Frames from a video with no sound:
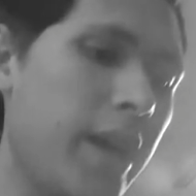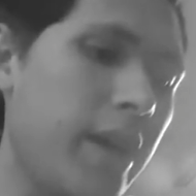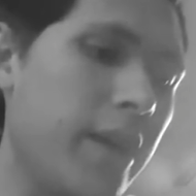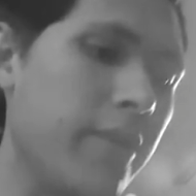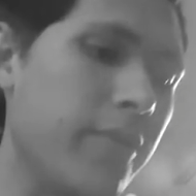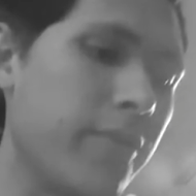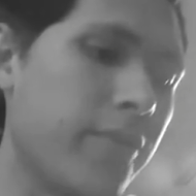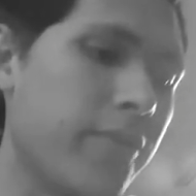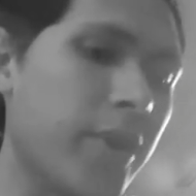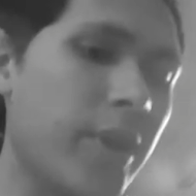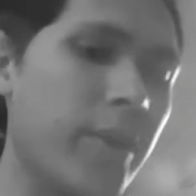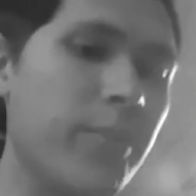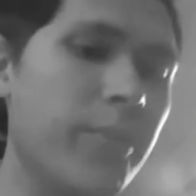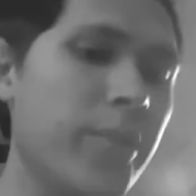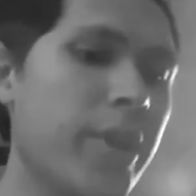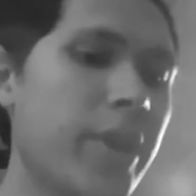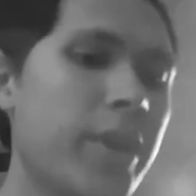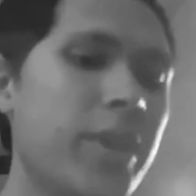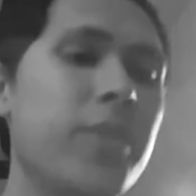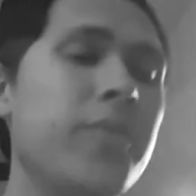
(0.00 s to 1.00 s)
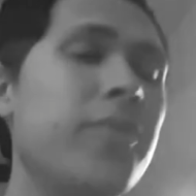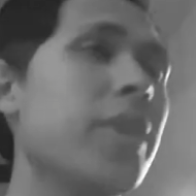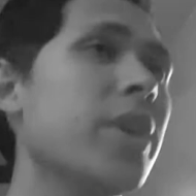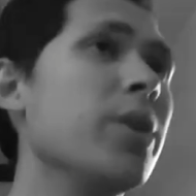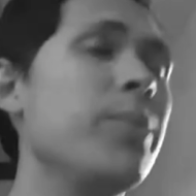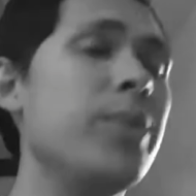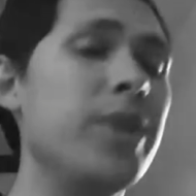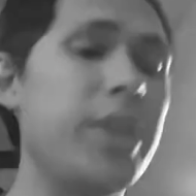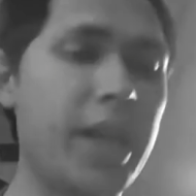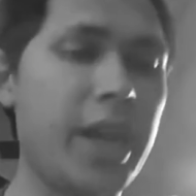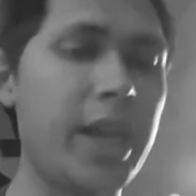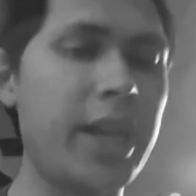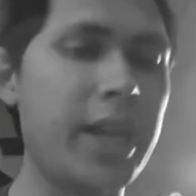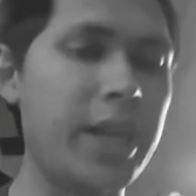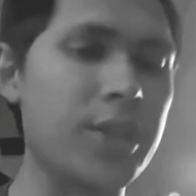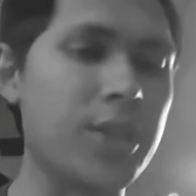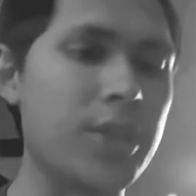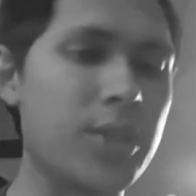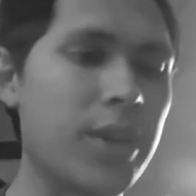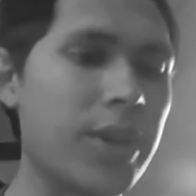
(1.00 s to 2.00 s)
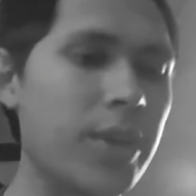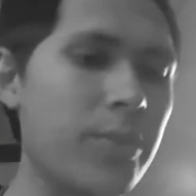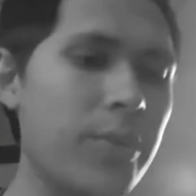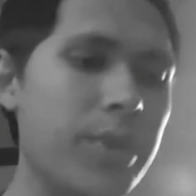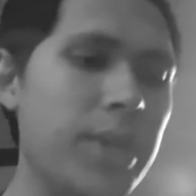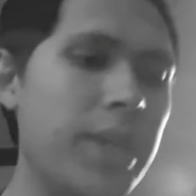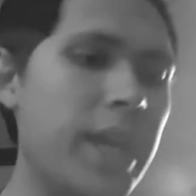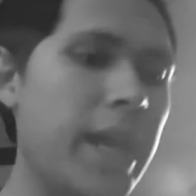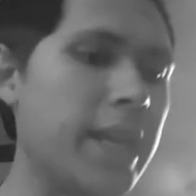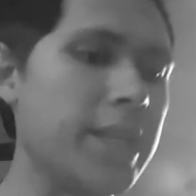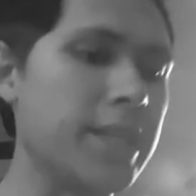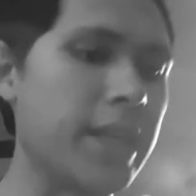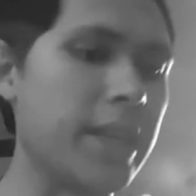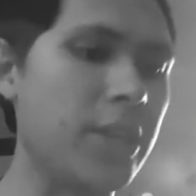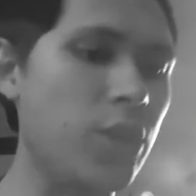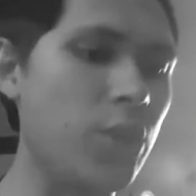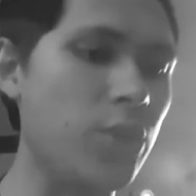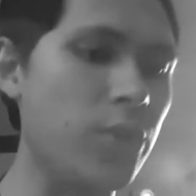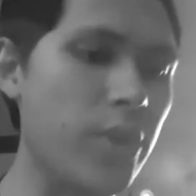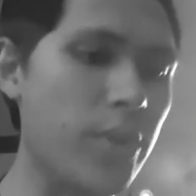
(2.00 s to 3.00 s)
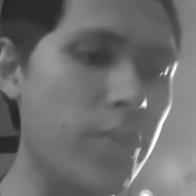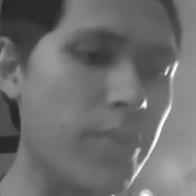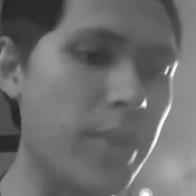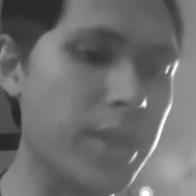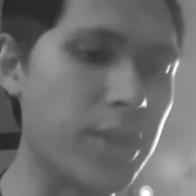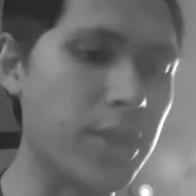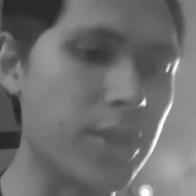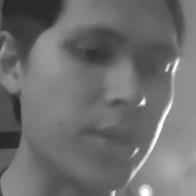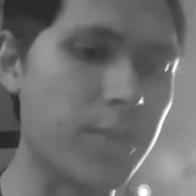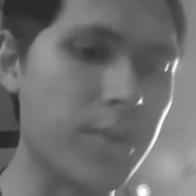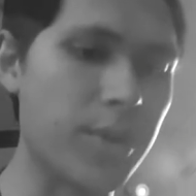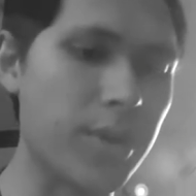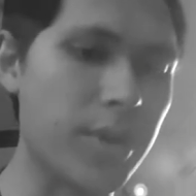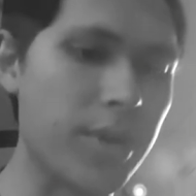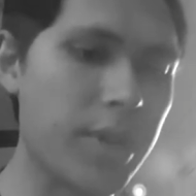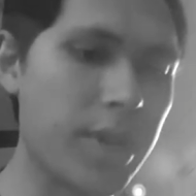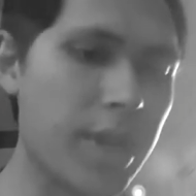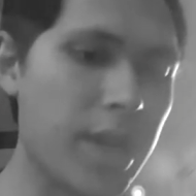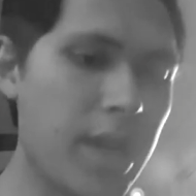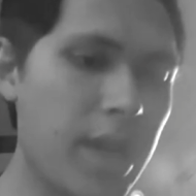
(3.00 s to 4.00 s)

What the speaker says: from the very beginning, starting with guys like Hugo Munsterberg,